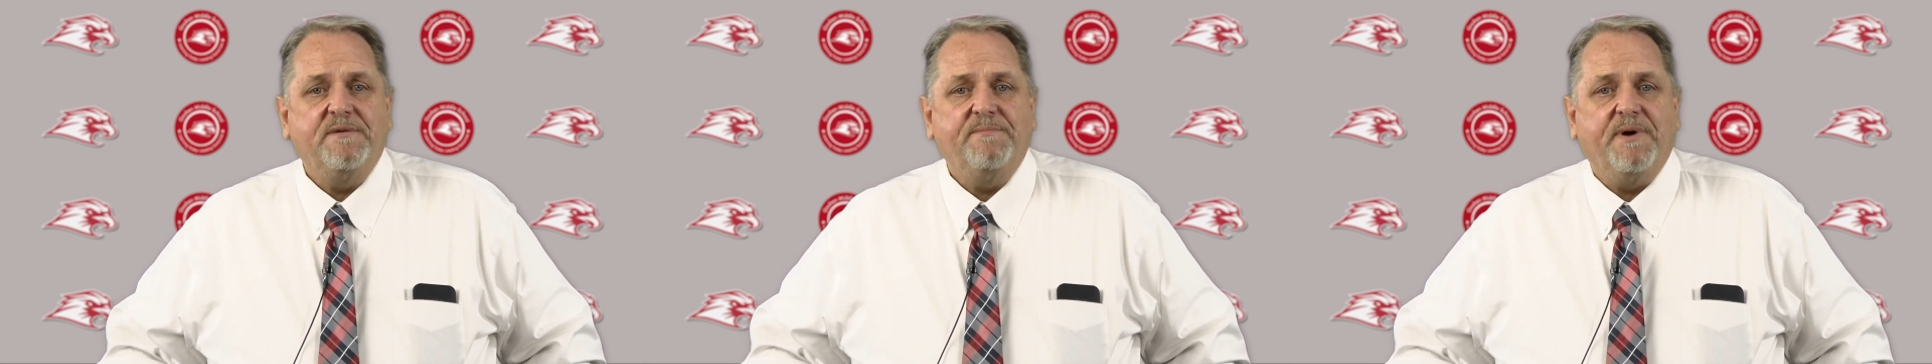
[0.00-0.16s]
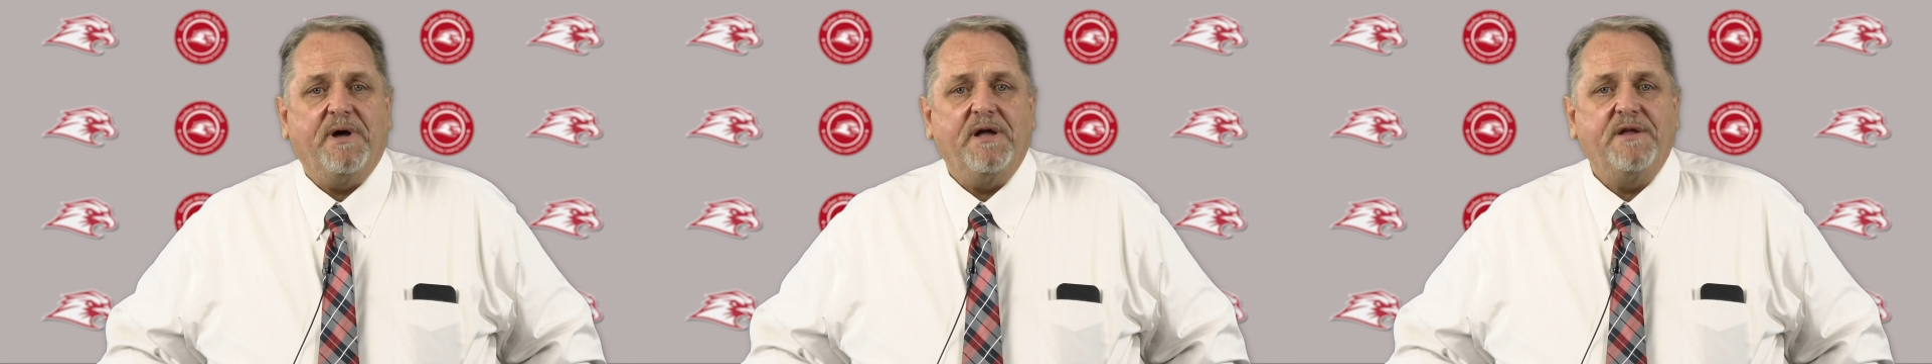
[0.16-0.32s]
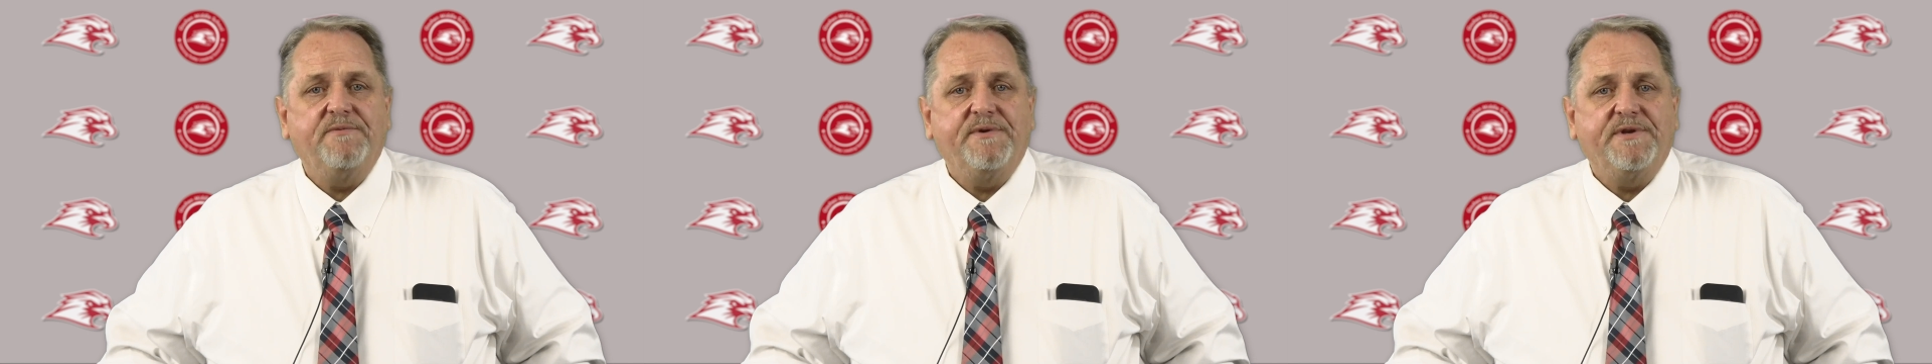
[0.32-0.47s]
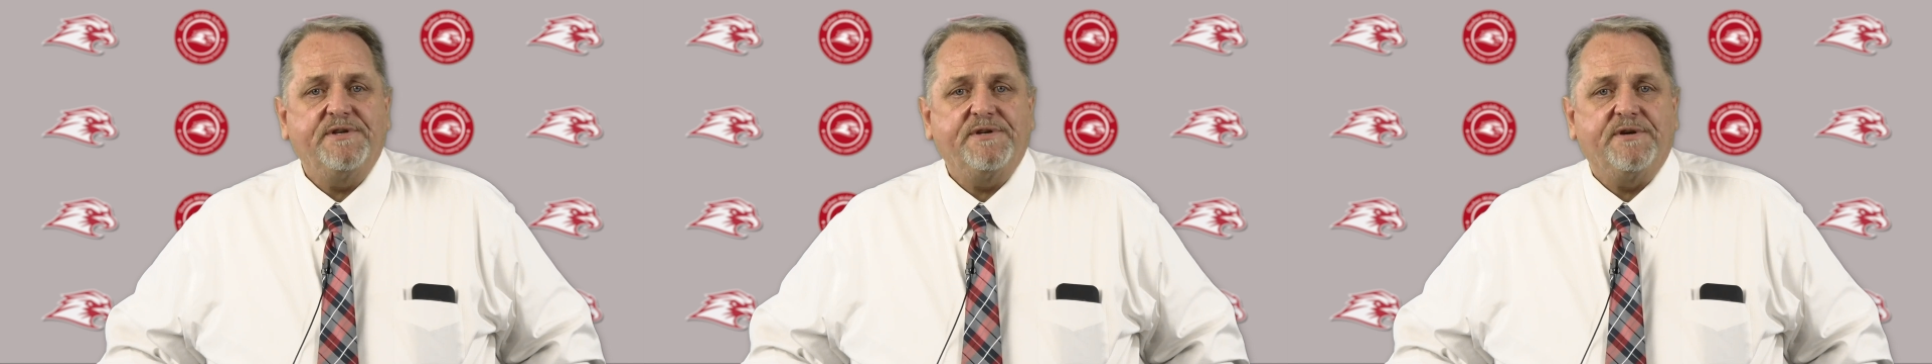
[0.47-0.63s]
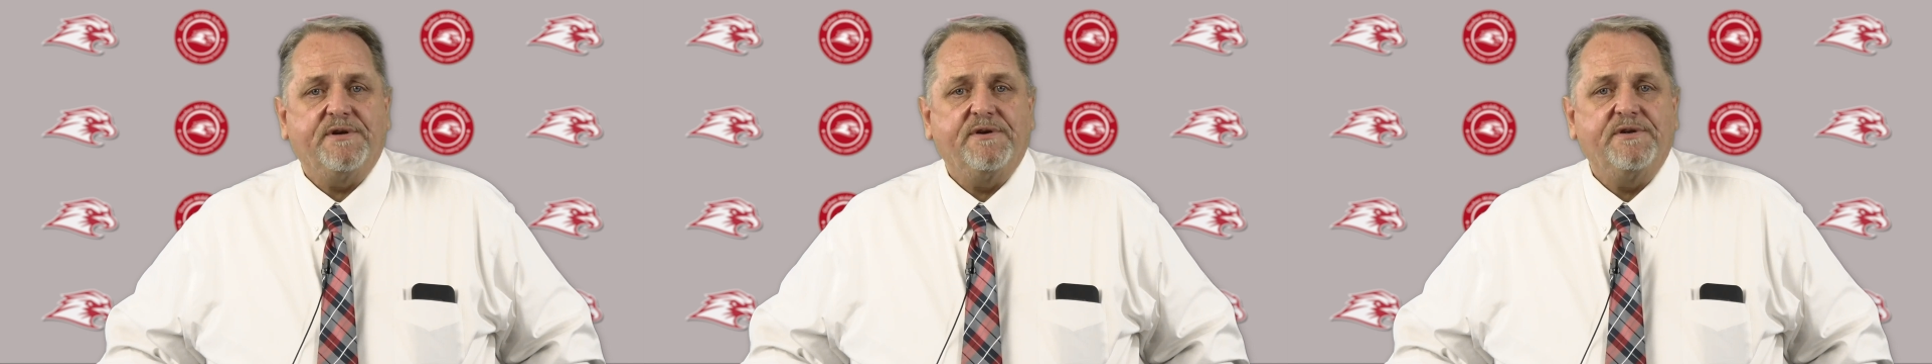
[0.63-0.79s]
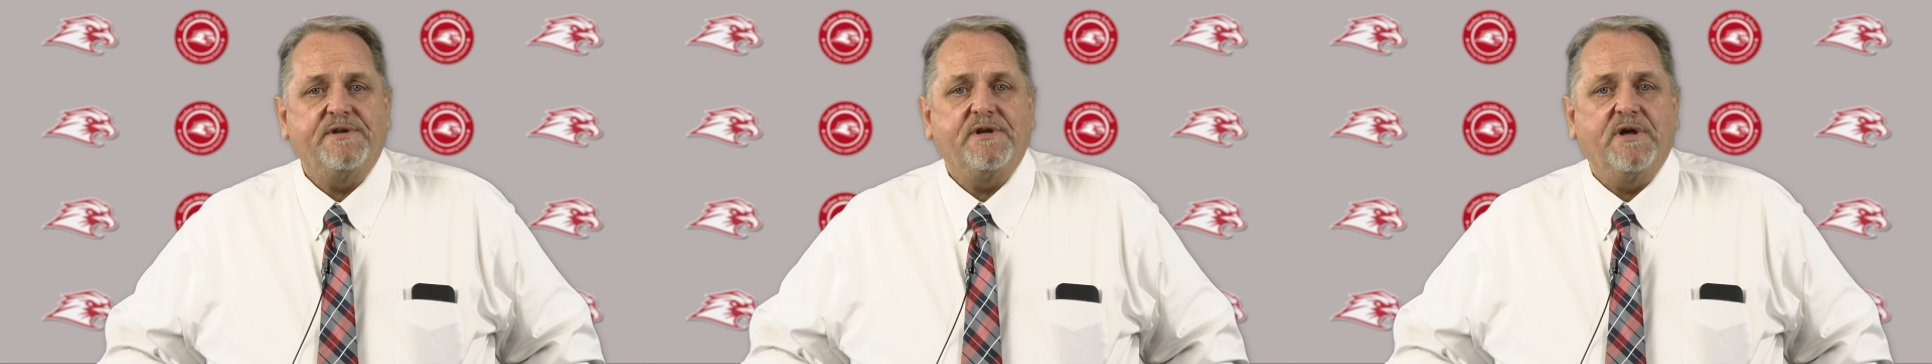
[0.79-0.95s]
upon
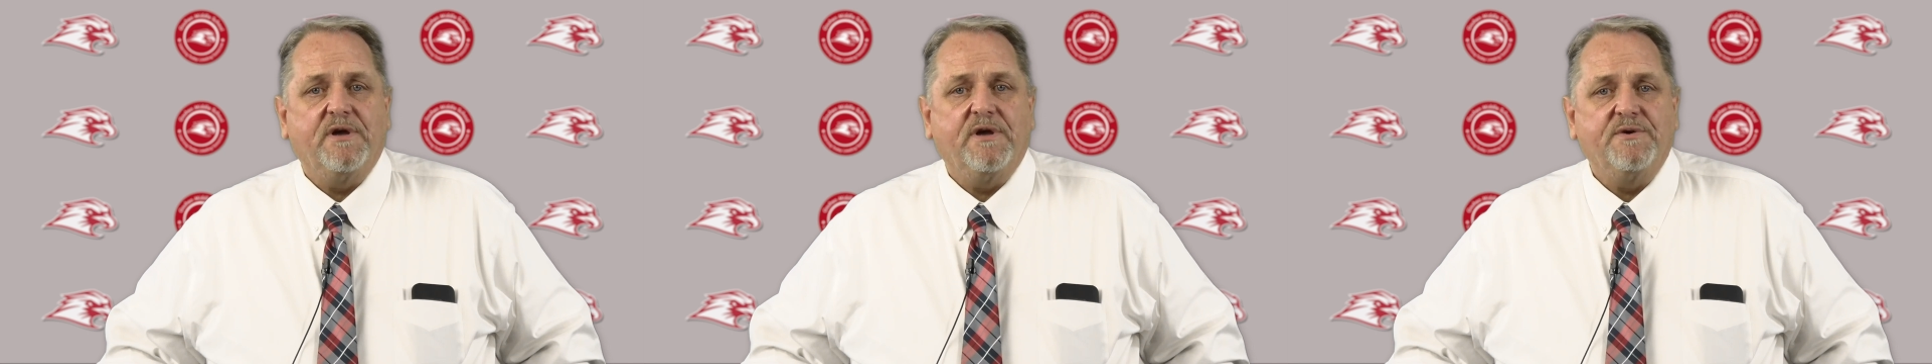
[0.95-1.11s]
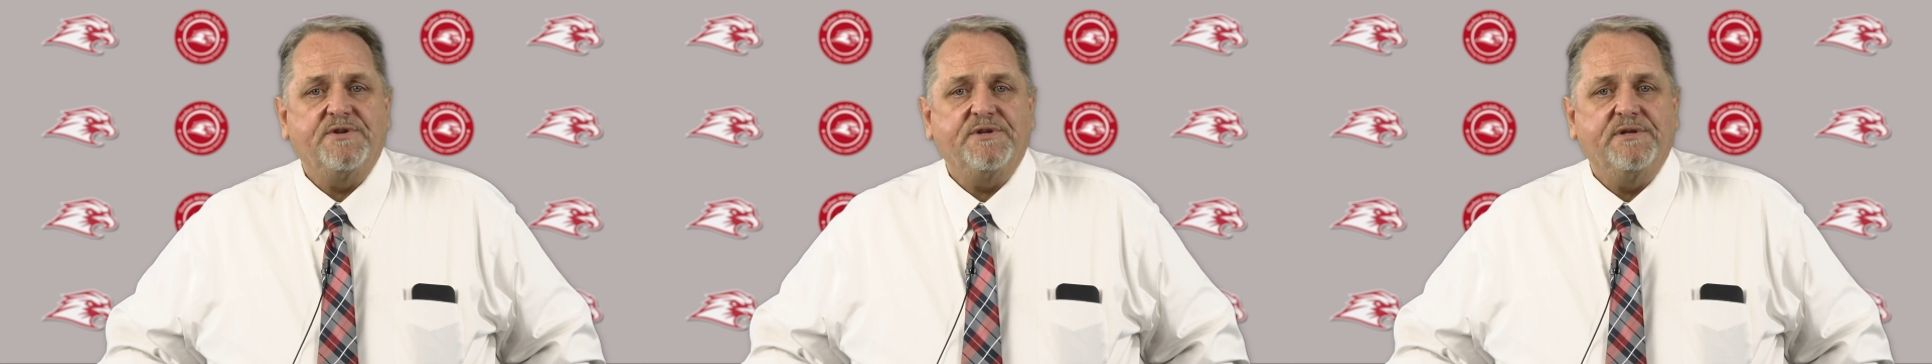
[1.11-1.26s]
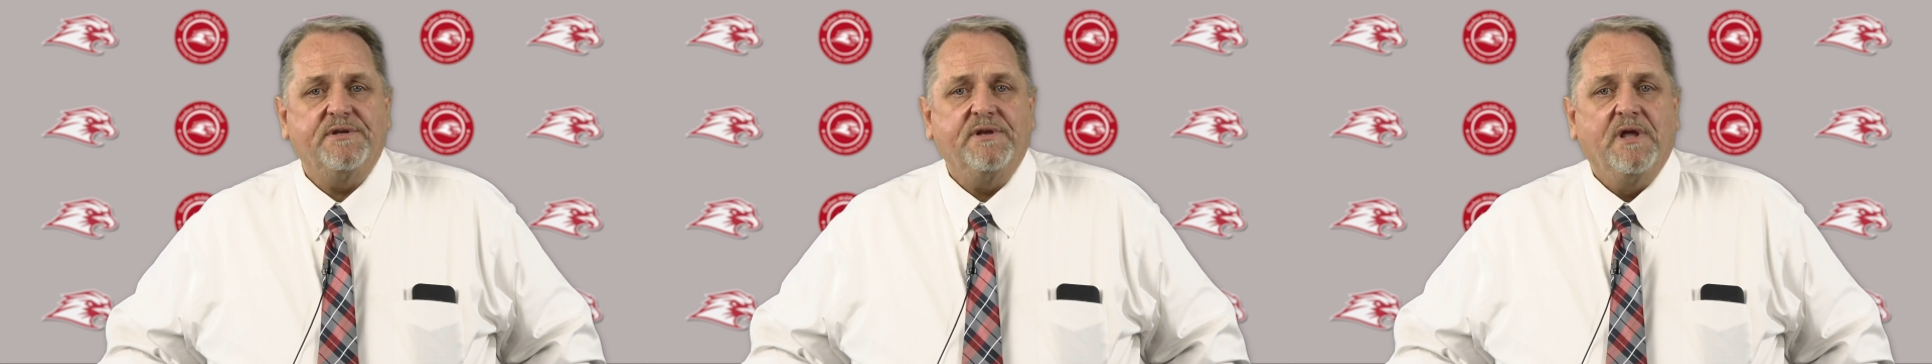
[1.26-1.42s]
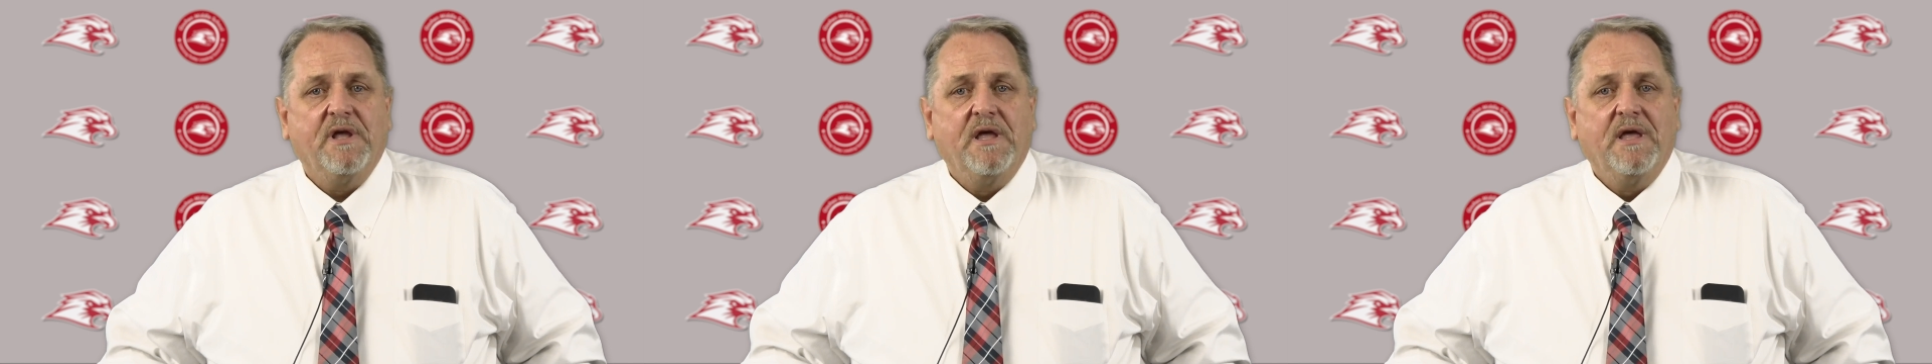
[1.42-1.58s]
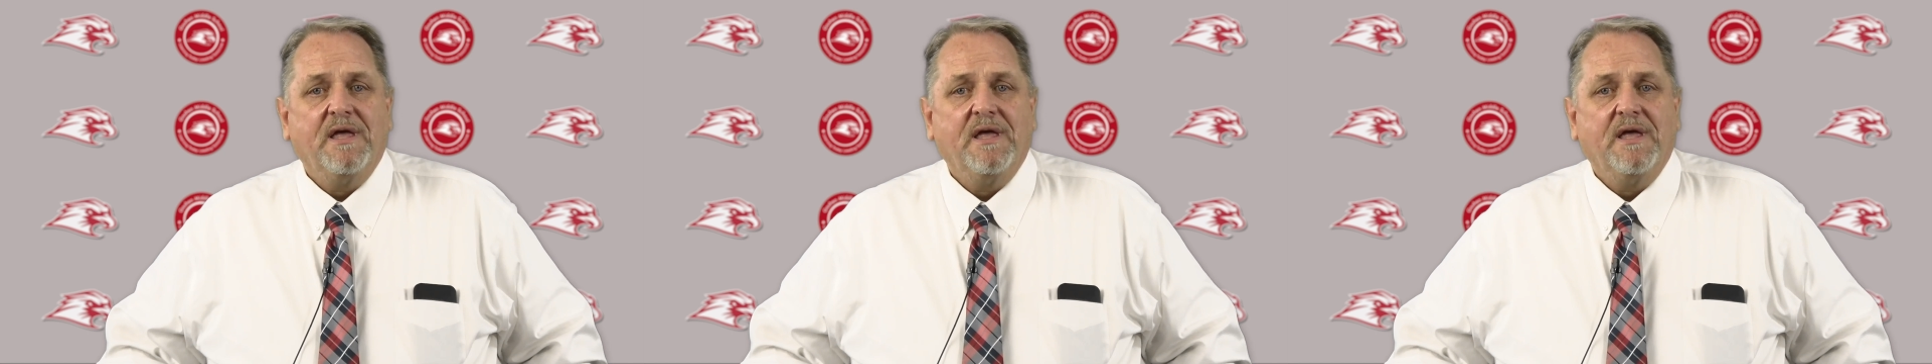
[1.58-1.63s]
return to Goshen